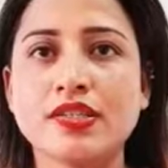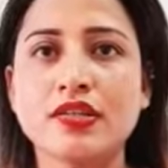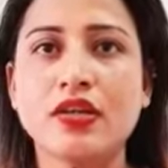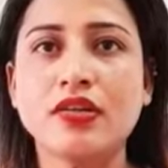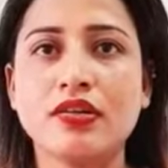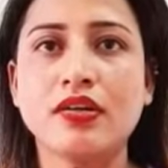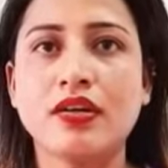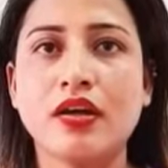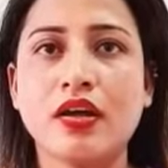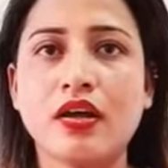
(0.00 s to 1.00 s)
Okay. Can you
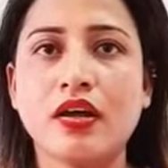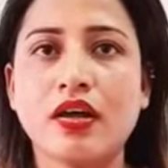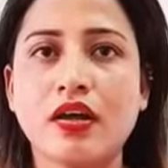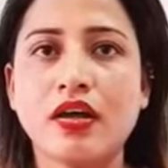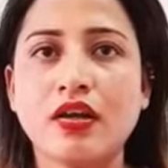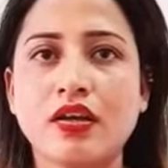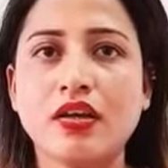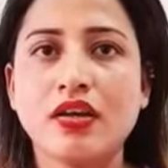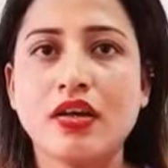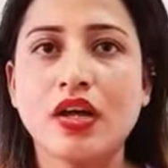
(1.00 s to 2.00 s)
smile once?
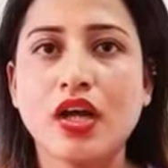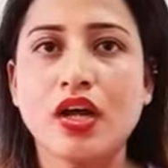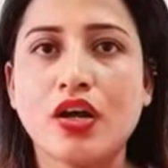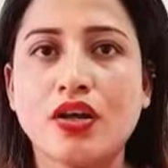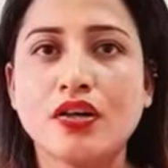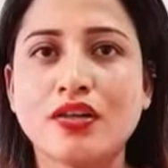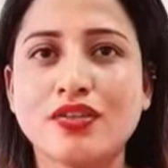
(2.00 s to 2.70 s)
How you smile?